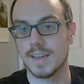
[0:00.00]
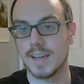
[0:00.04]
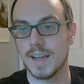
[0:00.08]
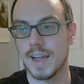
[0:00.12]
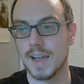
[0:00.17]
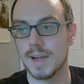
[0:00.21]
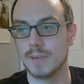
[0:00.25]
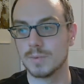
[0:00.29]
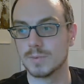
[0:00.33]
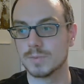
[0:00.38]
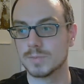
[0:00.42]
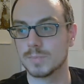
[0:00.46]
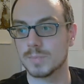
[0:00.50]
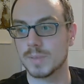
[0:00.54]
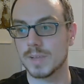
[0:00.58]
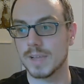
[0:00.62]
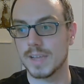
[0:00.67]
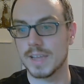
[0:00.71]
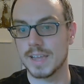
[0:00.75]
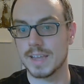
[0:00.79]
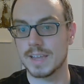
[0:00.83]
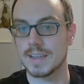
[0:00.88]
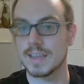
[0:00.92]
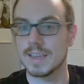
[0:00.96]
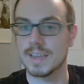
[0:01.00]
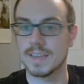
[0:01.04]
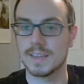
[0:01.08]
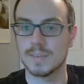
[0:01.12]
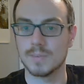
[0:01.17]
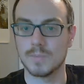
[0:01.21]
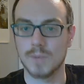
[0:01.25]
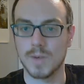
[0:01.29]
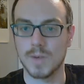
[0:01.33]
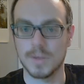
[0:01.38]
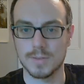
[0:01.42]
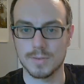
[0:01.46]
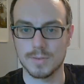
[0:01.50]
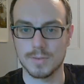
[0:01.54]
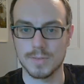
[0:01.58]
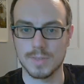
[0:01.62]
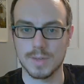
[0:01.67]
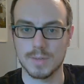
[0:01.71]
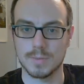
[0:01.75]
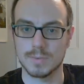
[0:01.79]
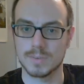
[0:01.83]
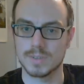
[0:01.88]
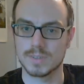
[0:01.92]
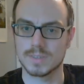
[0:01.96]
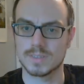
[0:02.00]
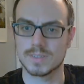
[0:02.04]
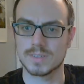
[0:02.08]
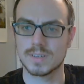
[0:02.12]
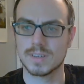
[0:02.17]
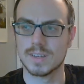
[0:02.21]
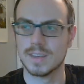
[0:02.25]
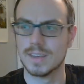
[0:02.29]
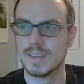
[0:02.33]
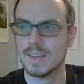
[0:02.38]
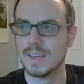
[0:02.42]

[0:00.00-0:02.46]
I was playing in weather that was,